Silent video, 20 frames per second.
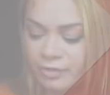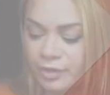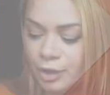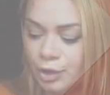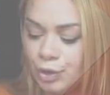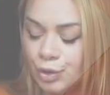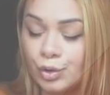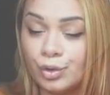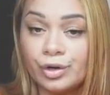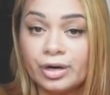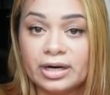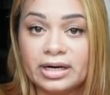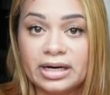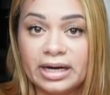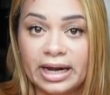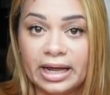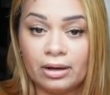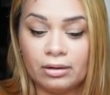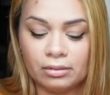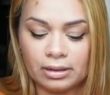Your
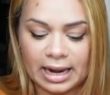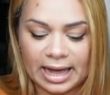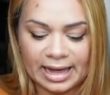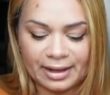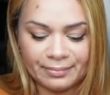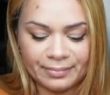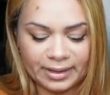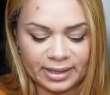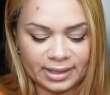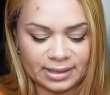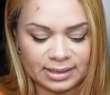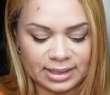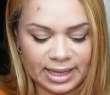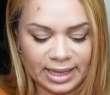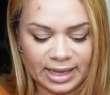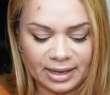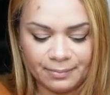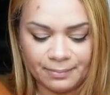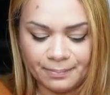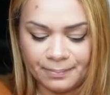Nail Lab in
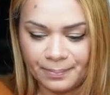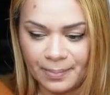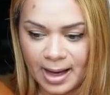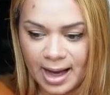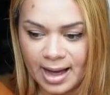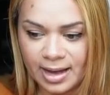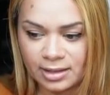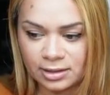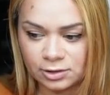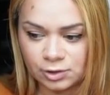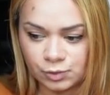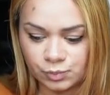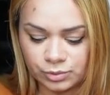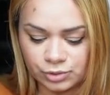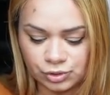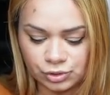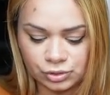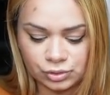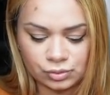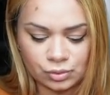a box,
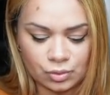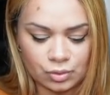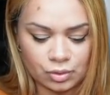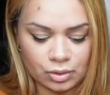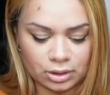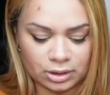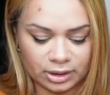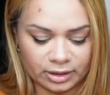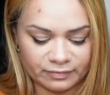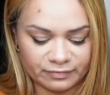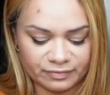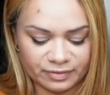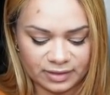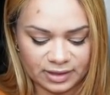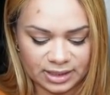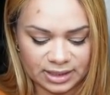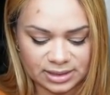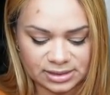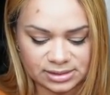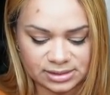which is all of
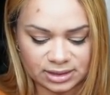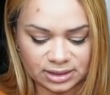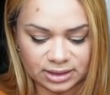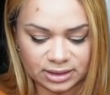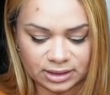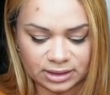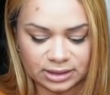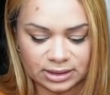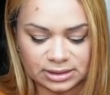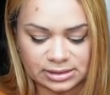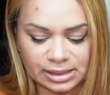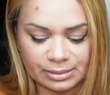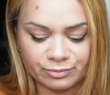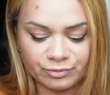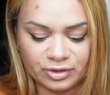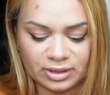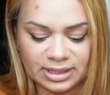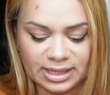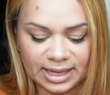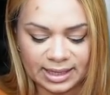these goodies. I'm
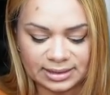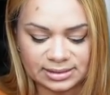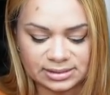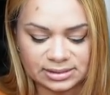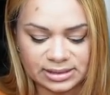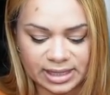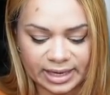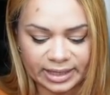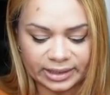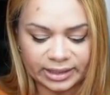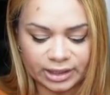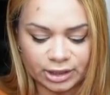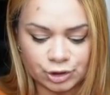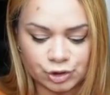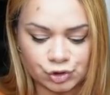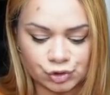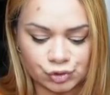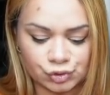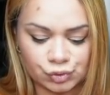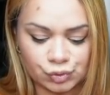really excited
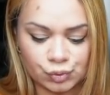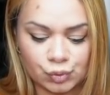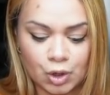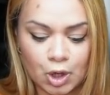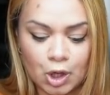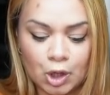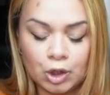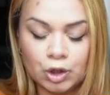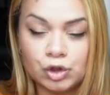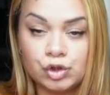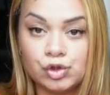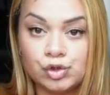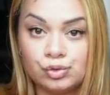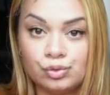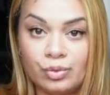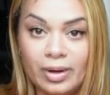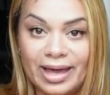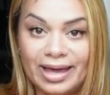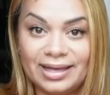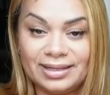to
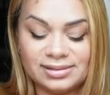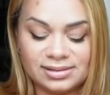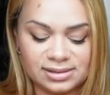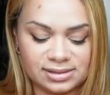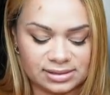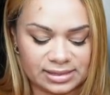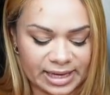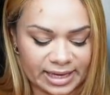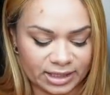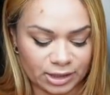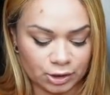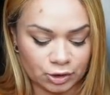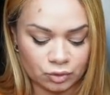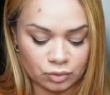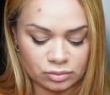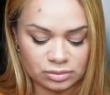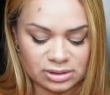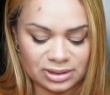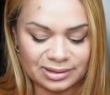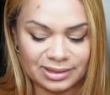do a set
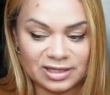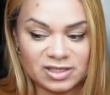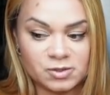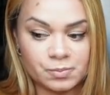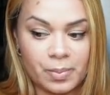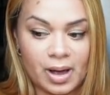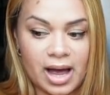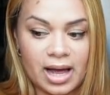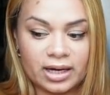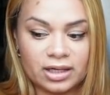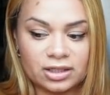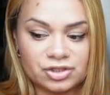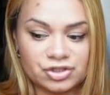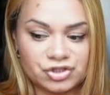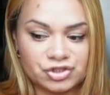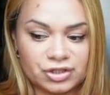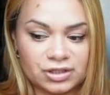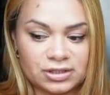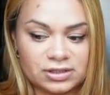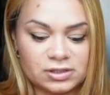using these
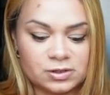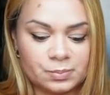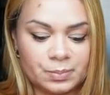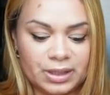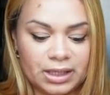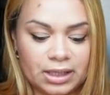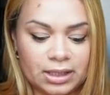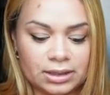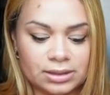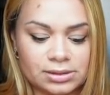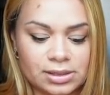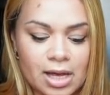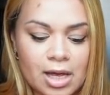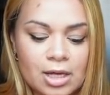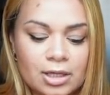polishes because